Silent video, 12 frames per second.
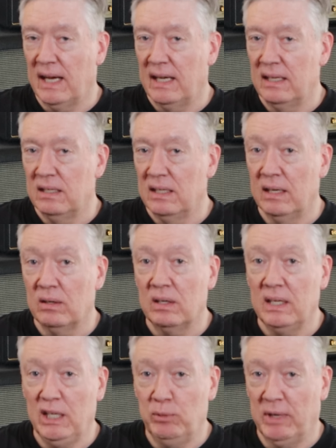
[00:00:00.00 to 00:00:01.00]
that
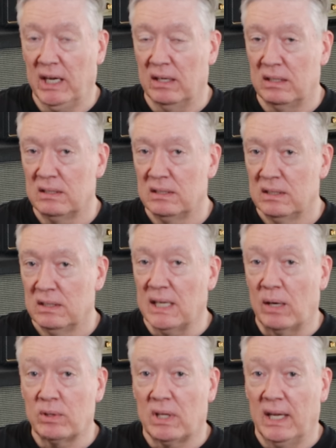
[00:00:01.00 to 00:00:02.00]
her email
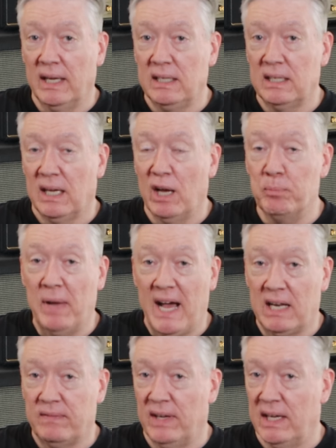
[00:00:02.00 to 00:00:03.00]
sounded like a
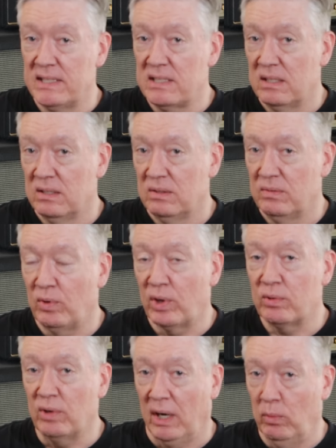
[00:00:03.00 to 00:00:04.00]
manifest for
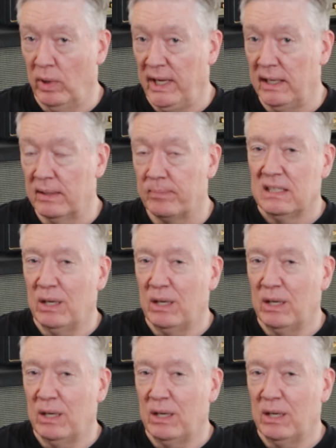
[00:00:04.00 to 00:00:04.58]
the right wing.